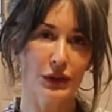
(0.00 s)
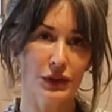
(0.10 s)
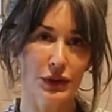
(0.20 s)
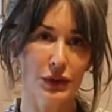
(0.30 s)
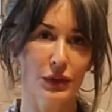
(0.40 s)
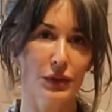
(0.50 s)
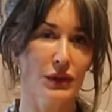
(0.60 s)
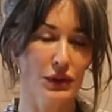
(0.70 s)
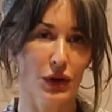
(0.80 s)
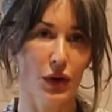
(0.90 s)
to the
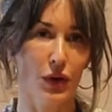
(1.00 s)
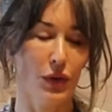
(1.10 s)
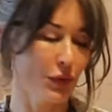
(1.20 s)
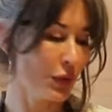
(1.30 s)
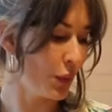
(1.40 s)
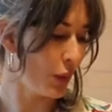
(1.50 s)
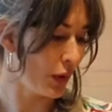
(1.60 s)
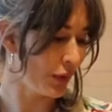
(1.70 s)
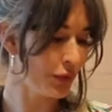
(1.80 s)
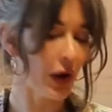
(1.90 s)
stove.
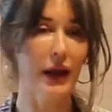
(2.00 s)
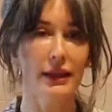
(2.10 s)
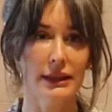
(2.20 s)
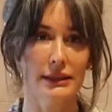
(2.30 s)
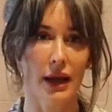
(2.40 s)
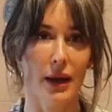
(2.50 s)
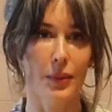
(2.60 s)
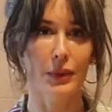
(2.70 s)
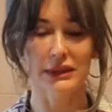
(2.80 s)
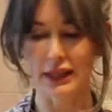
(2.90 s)
We'll fry these
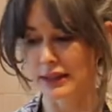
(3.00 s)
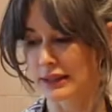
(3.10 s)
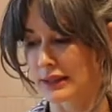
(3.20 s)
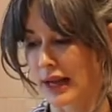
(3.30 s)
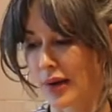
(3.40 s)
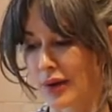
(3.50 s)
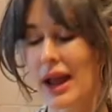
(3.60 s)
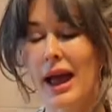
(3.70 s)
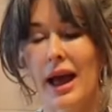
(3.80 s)
up, we'll set these down,